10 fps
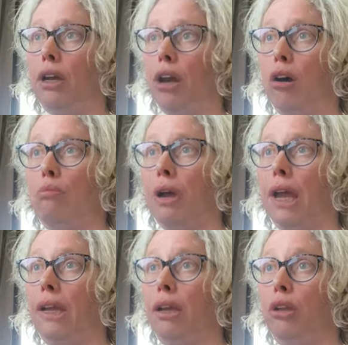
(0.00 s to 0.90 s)
No,
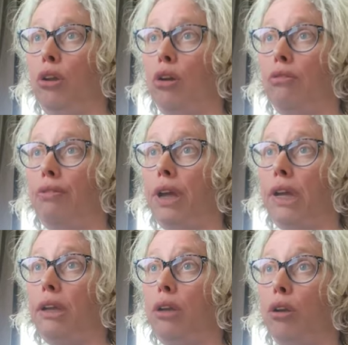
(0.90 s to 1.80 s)
man, your
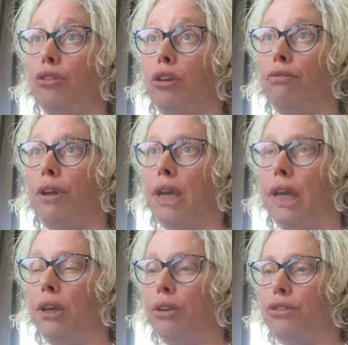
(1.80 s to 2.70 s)
fan, not your
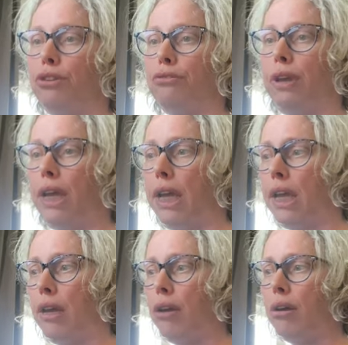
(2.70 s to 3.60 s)
fan, not your
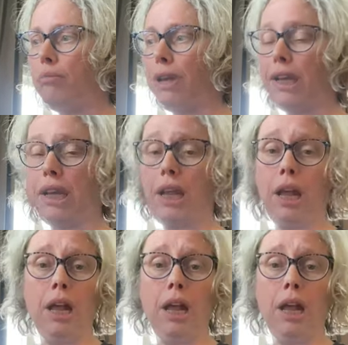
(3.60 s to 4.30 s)
fan, oh man.